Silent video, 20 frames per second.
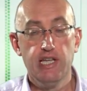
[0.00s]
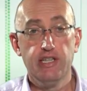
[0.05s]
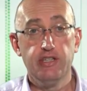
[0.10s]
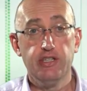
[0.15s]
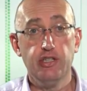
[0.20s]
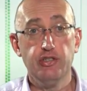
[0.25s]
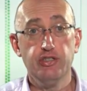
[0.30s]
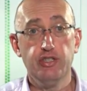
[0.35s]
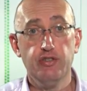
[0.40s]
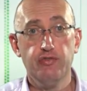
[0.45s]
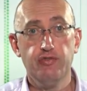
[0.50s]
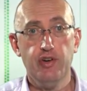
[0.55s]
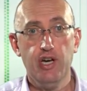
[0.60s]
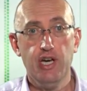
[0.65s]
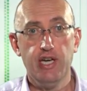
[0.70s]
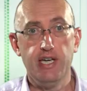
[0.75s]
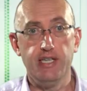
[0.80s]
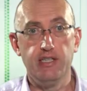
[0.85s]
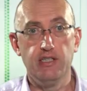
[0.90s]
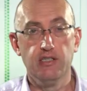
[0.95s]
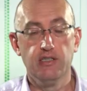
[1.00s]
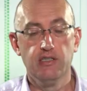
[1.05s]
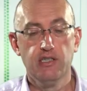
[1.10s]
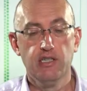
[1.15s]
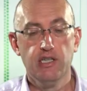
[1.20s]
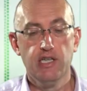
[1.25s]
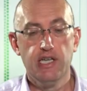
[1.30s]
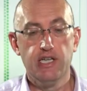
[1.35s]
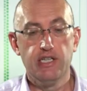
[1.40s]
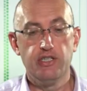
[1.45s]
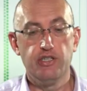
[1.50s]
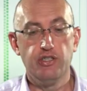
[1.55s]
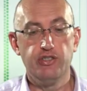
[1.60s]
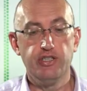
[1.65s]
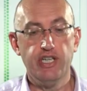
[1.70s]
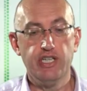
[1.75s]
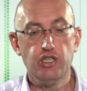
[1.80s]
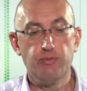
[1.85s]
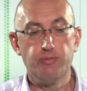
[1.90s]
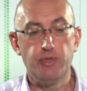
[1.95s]
There's Define to
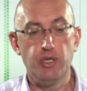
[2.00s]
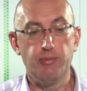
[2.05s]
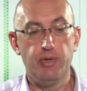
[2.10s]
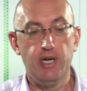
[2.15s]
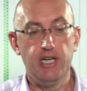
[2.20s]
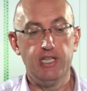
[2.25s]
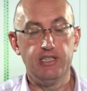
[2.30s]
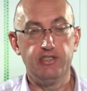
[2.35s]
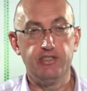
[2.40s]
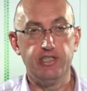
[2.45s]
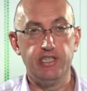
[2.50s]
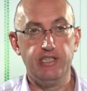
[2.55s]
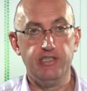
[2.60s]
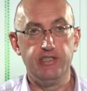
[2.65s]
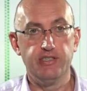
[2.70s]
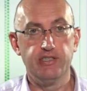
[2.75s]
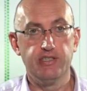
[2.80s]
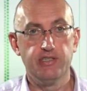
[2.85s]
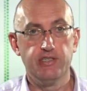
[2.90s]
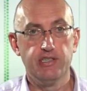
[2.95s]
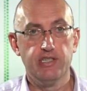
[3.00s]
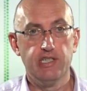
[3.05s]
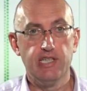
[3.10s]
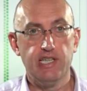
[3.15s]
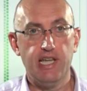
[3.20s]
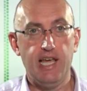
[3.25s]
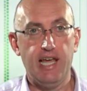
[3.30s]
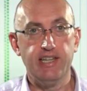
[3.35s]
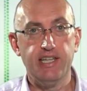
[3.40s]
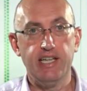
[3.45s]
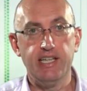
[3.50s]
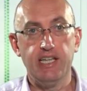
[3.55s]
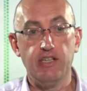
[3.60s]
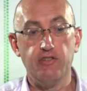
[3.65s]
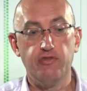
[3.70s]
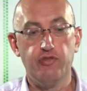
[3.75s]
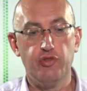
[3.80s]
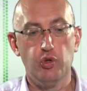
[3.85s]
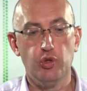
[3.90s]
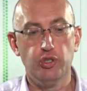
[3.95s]
set up your policies, and then
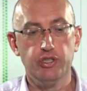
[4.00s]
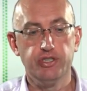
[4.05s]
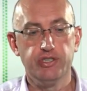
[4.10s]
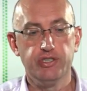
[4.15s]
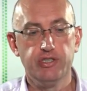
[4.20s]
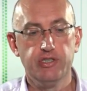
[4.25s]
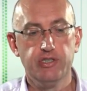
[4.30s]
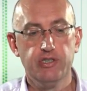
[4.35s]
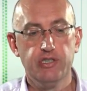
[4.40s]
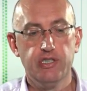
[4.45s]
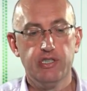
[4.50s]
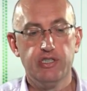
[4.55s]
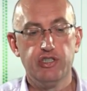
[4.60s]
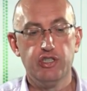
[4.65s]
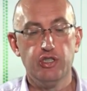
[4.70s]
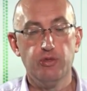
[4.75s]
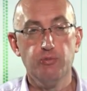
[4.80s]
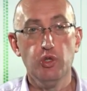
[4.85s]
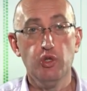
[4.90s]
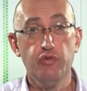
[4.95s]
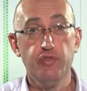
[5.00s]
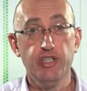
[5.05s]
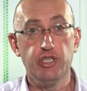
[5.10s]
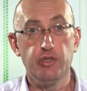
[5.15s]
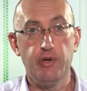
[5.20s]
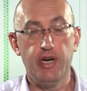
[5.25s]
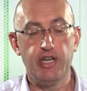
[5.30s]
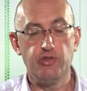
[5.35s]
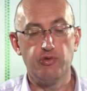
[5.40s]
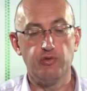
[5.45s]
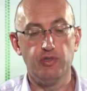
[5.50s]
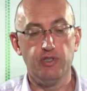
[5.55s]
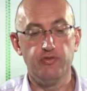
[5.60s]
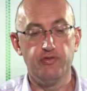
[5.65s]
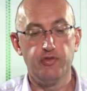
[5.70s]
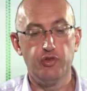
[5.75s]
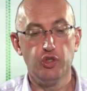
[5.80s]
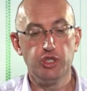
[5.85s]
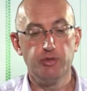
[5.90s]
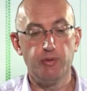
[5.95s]
Enforce to move into actual
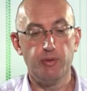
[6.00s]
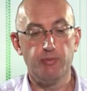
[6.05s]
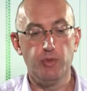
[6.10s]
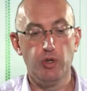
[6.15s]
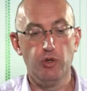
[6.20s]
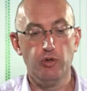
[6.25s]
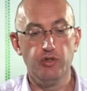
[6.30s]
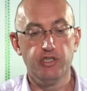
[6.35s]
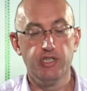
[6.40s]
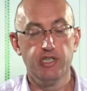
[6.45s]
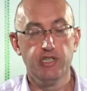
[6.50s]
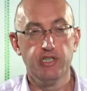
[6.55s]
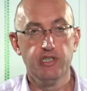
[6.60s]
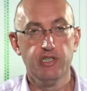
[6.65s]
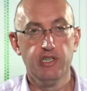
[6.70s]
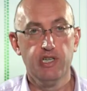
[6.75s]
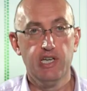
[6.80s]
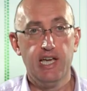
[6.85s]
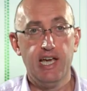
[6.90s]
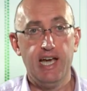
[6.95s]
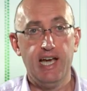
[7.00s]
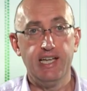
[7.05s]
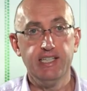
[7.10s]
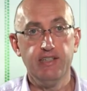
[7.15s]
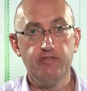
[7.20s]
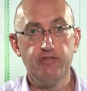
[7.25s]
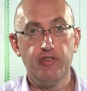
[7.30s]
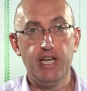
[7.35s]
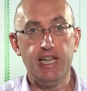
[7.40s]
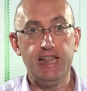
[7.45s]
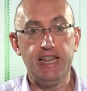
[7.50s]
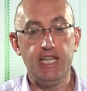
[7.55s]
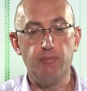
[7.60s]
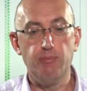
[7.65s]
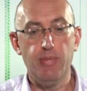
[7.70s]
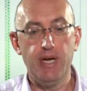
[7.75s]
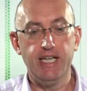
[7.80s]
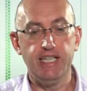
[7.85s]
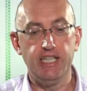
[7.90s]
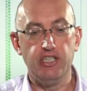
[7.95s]
enforcement mode, and then finally
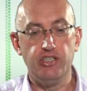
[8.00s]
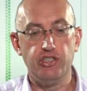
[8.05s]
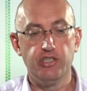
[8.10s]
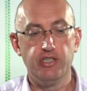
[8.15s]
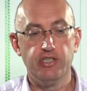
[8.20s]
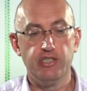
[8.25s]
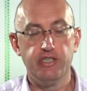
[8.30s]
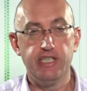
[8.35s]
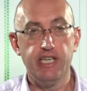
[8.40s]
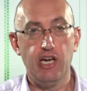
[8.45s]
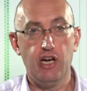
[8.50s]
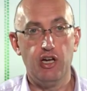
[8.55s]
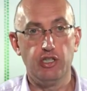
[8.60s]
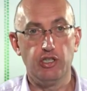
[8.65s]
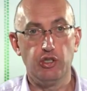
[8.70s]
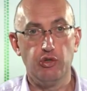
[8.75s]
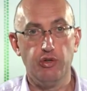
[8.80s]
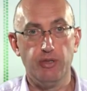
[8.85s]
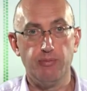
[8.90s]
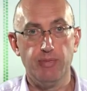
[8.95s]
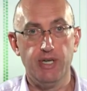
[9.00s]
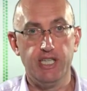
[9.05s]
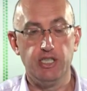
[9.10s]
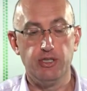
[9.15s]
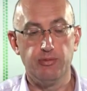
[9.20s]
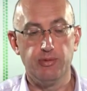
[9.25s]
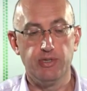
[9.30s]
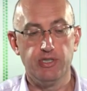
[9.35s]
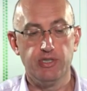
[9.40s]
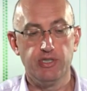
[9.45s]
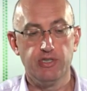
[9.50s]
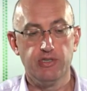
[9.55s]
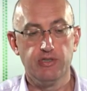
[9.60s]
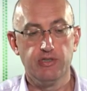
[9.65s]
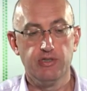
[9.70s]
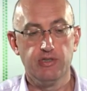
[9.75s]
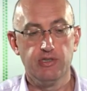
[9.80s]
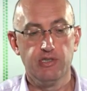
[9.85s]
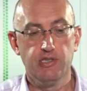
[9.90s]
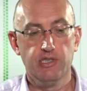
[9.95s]
Manage, the ongoing management.
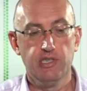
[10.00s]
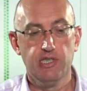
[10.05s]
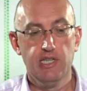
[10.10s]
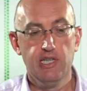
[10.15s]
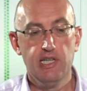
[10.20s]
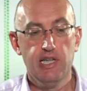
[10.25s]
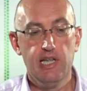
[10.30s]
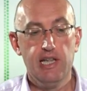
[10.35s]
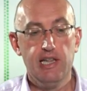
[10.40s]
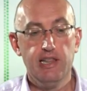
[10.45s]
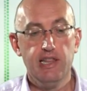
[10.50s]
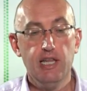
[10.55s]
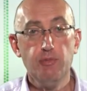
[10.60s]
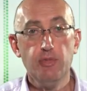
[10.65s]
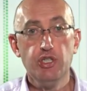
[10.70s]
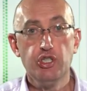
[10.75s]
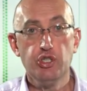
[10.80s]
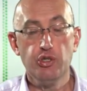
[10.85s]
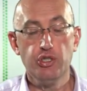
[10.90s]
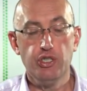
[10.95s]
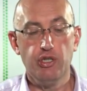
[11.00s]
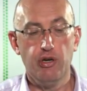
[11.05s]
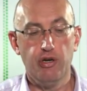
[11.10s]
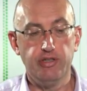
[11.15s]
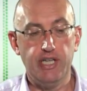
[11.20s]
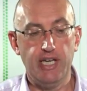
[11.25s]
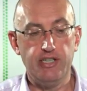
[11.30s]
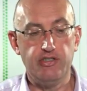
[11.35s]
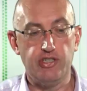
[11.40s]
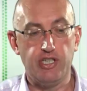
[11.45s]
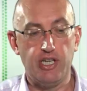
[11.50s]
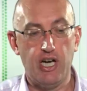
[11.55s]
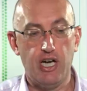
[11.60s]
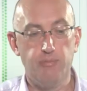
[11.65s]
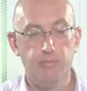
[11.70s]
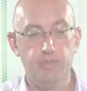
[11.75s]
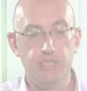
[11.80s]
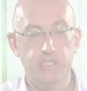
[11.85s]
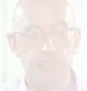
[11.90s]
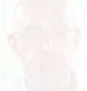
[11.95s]
Let me show you how that is
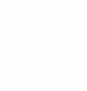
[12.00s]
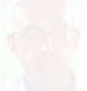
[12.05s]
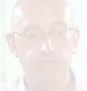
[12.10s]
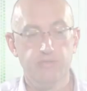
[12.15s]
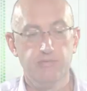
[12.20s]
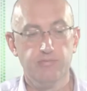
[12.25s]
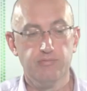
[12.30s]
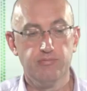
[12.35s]
accomplished.